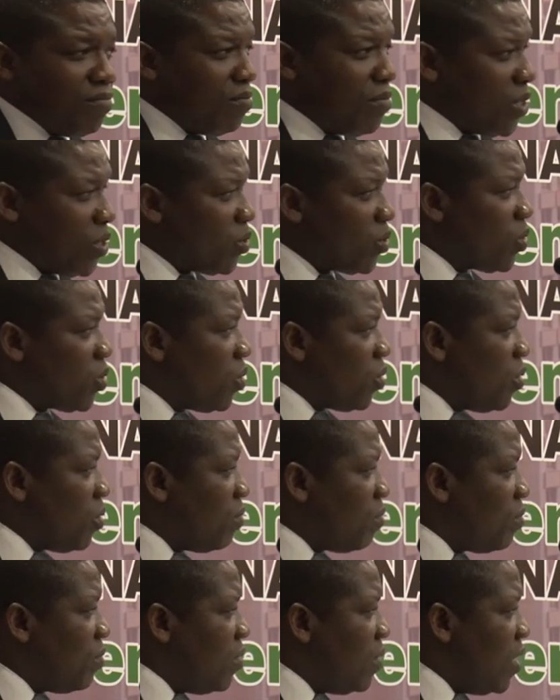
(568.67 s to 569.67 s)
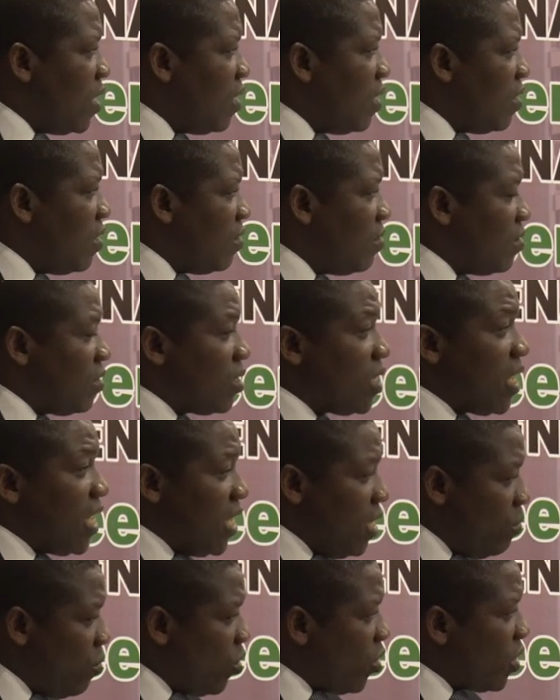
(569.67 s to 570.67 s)
But also the
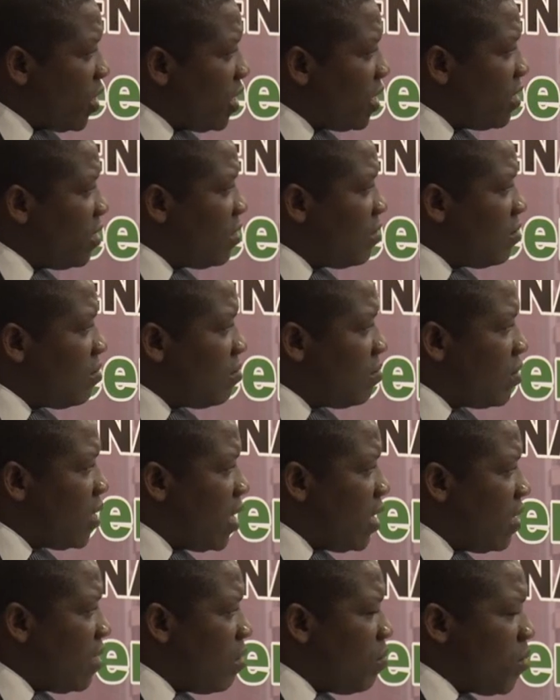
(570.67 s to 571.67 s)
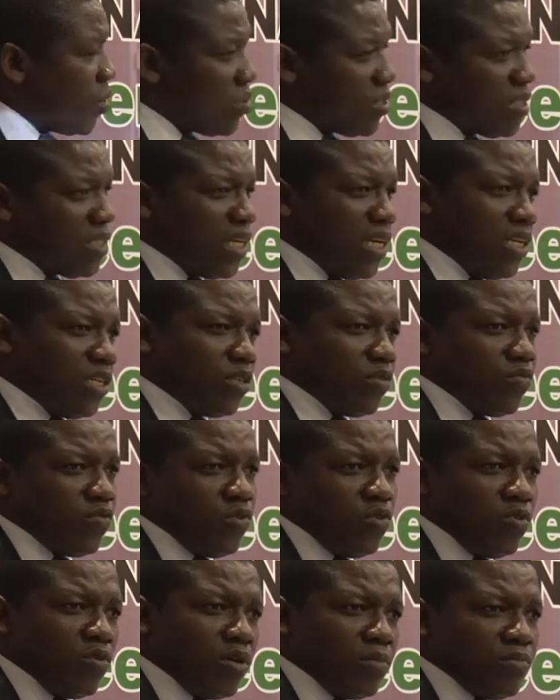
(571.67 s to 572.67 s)
edible oil, about
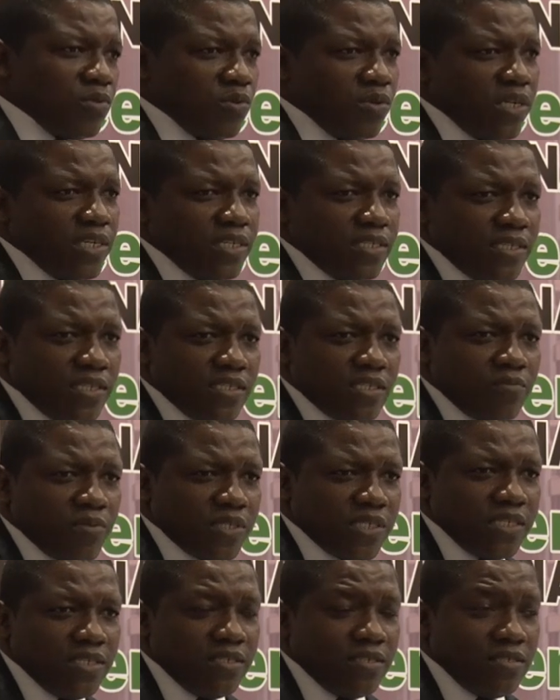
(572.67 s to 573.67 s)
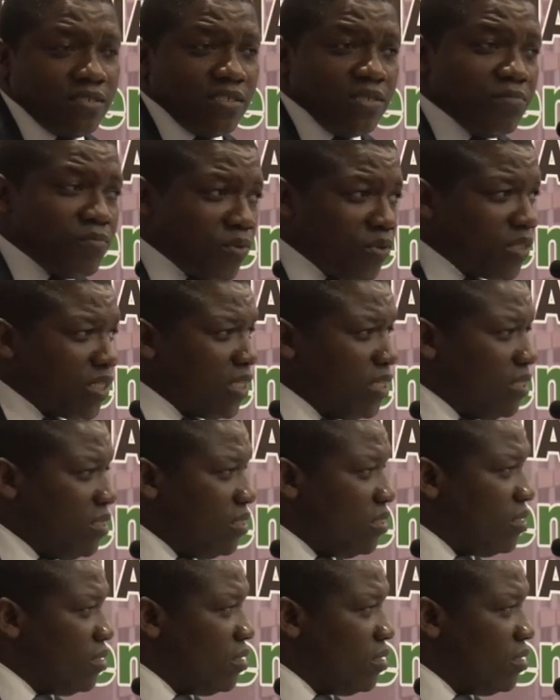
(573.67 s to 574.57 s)
84 up to 86% is imported.